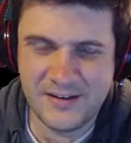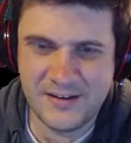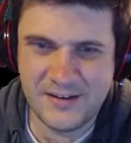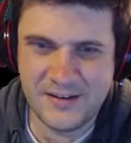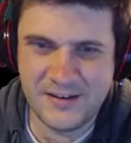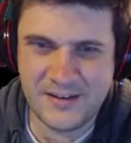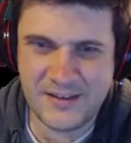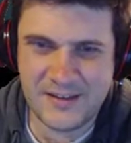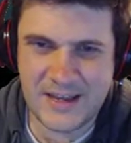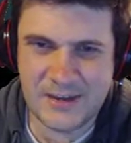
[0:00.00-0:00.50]

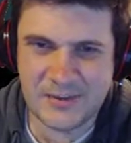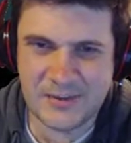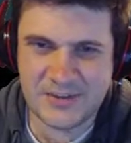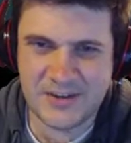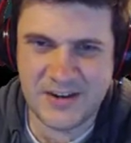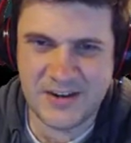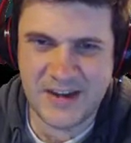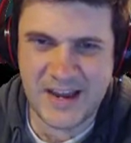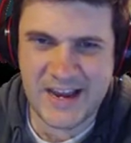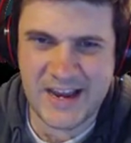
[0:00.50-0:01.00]
That was
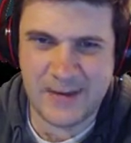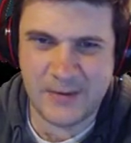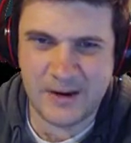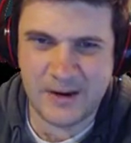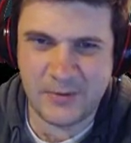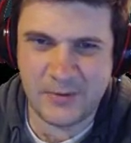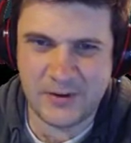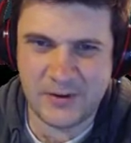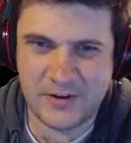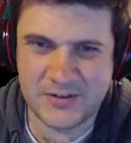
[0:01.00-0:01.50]
not what I
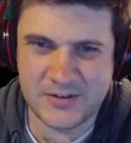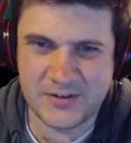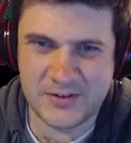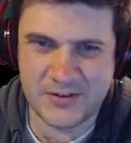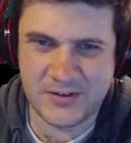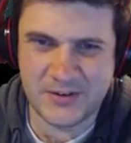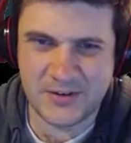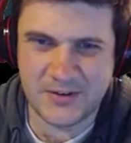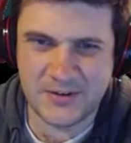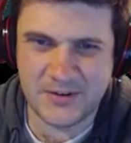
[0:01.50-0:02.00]
wanted to
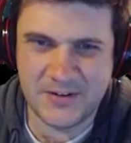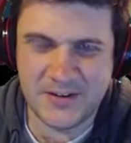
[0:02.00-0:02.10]
do.